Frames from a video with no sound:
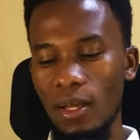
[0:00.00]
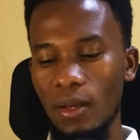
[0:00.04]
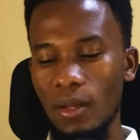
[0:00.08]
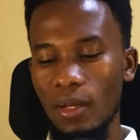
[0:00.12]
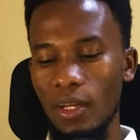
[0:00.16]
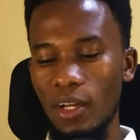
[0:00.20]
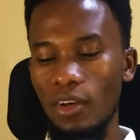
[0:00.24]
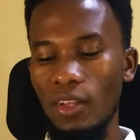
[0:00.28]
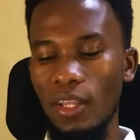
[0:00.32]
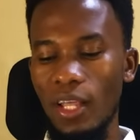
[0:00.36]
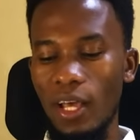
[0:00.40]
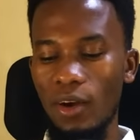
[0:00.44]

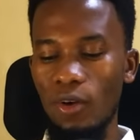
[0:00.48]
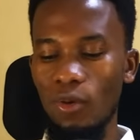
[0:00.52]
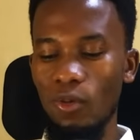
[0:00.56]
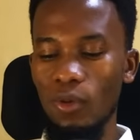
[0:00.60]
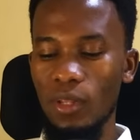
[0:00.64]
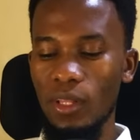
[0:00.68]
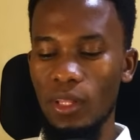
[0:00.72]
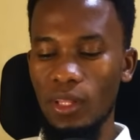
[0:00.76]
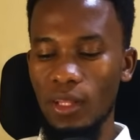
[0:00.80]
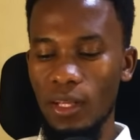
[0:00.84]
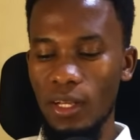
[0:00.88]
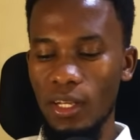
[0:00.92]
Now they are,
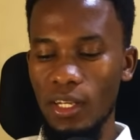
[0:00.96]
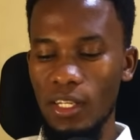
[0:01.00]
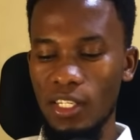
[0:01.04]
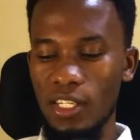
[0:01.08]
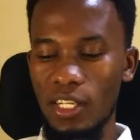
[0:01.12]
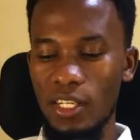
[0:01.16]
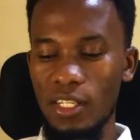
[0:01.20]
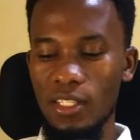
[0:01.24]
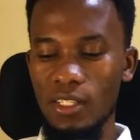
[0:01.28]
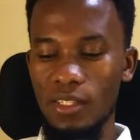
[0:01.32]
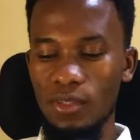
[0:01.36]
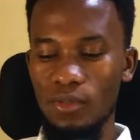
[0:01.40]

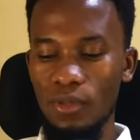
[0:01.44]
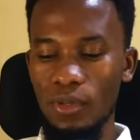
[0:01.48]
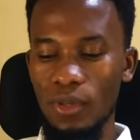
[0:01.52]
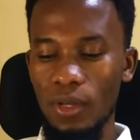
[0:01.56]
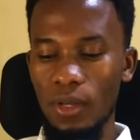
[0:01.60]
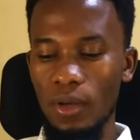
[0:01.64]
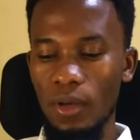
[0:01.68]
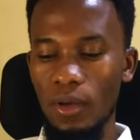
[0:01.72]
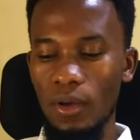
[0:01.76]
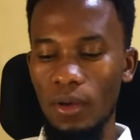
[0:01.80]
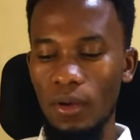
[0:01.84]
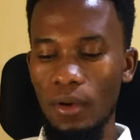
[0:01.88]
she's
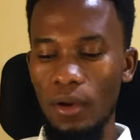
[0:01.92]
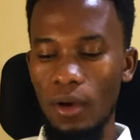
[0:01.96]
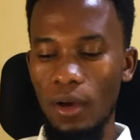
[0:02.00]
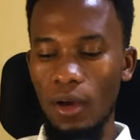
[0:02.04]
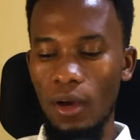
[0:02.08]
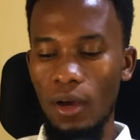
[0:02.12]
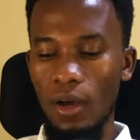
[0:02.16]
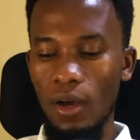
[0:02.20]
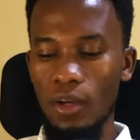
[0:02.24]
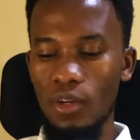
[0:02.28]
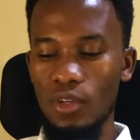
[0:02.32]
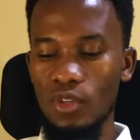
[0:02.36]

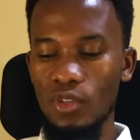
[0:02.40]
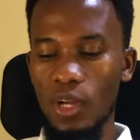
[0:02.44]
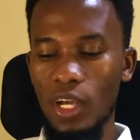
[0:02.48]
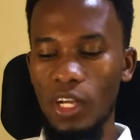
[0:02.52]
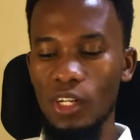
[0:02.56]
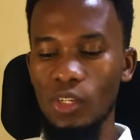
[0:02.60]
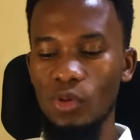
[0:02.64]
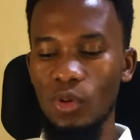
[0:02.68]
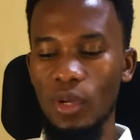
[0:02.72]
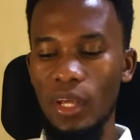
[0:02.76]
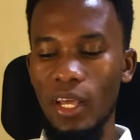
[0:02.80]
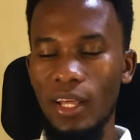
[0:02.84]
uh, trying
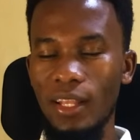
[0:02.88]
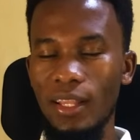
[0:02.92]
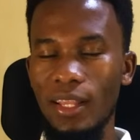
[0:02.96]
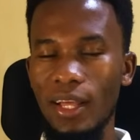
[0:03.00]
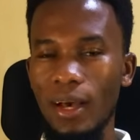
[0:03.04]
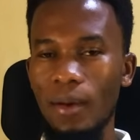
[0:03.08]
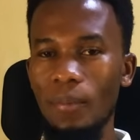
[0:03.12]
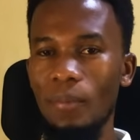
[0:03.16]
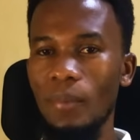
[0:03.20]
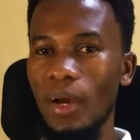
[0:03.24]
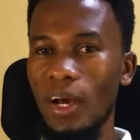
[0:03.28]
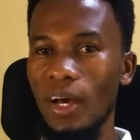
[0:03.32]
to get
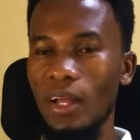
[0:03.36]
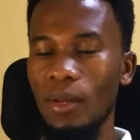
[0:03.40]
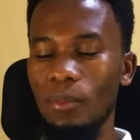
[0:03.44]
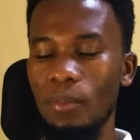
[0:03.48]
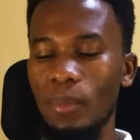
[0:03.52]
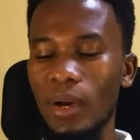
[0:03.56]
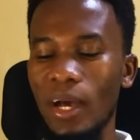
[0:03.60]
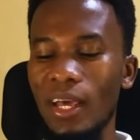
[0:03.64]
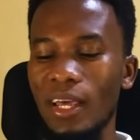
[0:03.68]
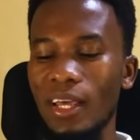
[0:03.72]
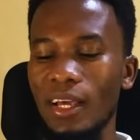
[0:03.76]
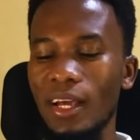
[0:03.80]
that man
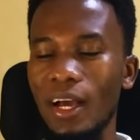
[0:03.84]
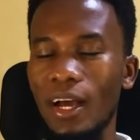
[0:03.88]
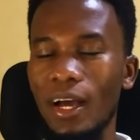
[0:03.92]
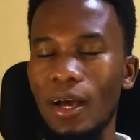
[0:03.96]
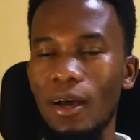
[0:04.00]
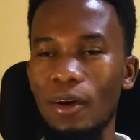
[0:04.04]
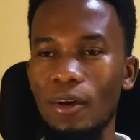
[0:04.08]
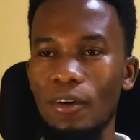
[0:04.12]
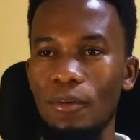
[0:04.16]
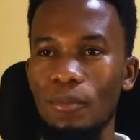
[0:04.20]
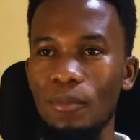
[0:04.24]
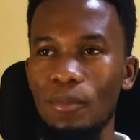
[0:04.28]
buying
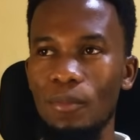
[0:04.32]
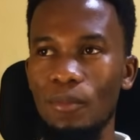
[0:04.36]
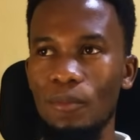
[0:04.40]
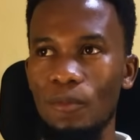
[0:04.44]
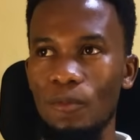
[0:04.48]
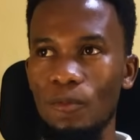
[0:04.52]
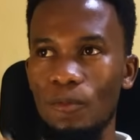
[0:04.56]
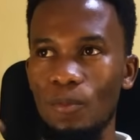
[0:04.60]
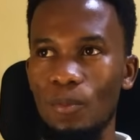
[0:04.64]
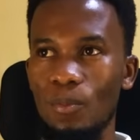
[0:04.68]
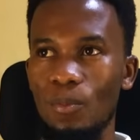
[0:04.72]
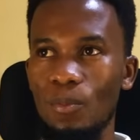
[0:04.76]
a
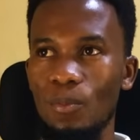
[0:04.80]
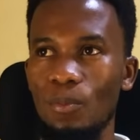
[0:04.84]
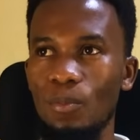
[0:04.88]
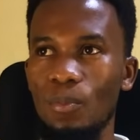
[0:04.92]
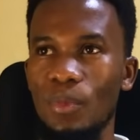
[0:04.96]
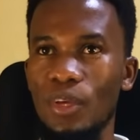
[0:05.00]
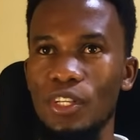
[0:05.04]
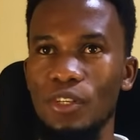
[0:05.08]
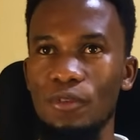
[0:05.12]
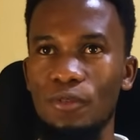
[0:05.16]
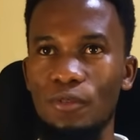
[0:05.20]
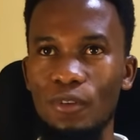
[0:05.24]

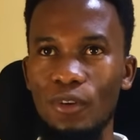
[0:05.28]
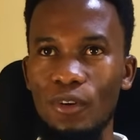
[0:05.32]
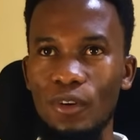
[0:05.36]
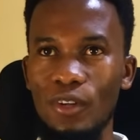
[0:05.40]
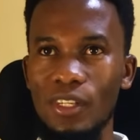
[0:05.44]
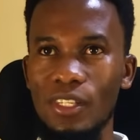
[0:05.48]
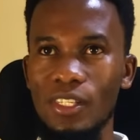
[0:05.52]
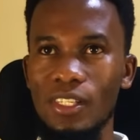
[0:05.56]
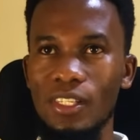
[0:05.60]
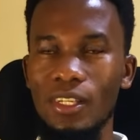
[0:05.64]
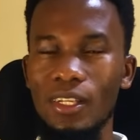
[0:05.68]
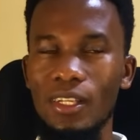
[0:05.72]

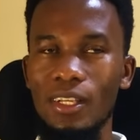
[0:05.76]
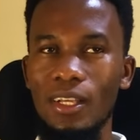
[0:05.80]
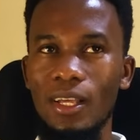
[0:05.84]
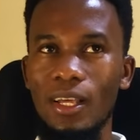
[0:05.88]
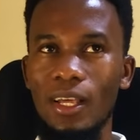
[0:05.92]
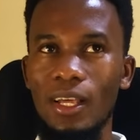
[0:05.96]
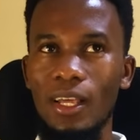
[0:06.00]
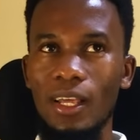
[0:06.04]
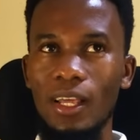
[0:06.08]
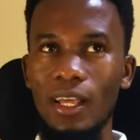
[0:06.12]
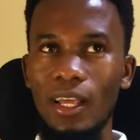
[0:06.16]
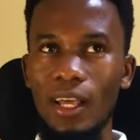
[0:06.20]
beachfront
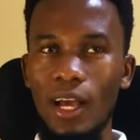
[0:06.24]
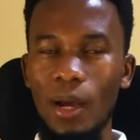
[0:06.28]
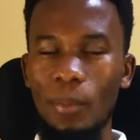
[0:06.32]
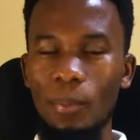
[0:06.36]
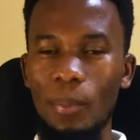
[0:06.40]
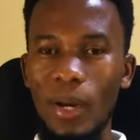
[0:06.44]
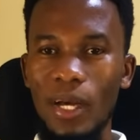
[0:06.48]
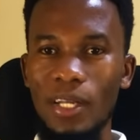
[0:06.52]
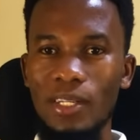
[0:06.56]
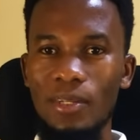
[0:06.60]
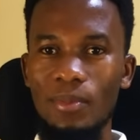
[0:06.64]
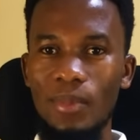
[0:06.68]

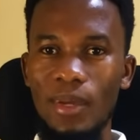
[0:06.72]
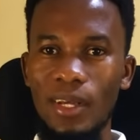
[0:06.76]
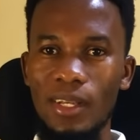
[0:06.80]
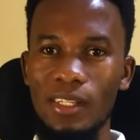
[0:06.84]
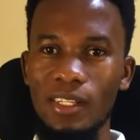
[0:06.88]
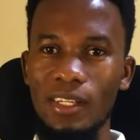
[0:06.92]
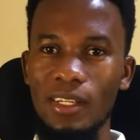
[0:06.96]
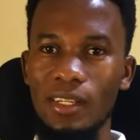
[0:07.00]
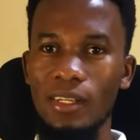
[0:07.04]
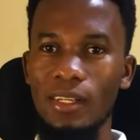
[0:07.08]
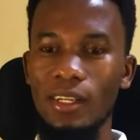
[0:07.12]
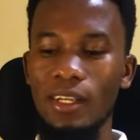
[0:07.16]
apartment
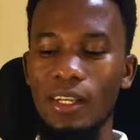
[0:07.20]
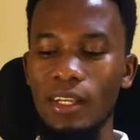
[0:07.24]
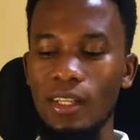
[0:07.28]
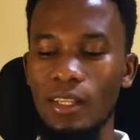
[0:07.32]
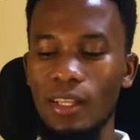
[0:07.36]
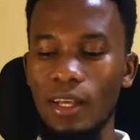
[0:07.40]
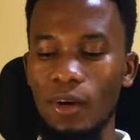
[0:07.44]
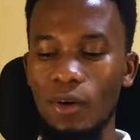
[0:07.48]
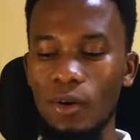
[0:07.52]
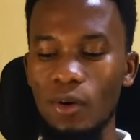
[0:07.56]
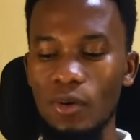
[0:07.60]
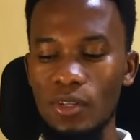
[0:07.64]
in, in
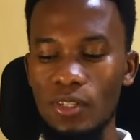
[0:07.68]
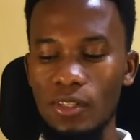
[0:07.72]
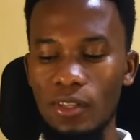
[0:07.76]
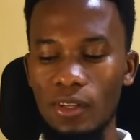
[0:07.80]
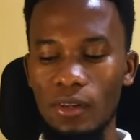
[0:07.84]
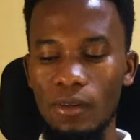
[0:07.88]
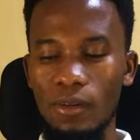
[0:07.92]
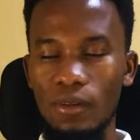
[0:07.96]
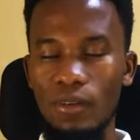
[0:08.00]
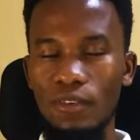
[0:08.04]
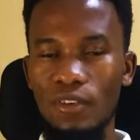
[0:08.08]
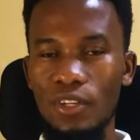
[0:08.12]
the
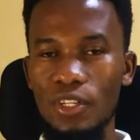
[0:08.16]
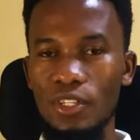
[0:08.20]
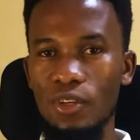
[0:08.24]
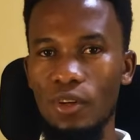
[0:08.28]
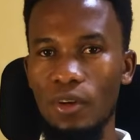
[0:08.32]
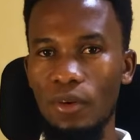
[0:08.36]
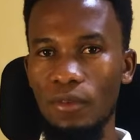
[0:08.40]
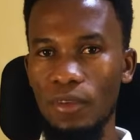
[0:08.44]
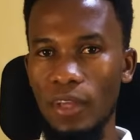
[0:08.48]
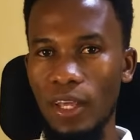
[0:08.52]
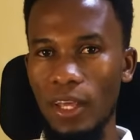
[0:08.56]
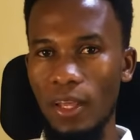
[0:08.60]
coastal region
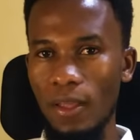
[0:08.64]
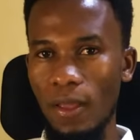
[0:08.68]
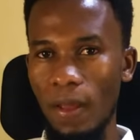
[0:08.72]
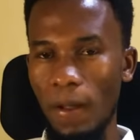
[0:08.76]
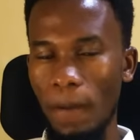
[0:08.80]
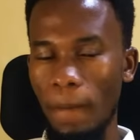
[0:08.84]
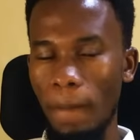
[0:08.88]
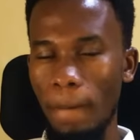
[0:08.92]
of Kenya,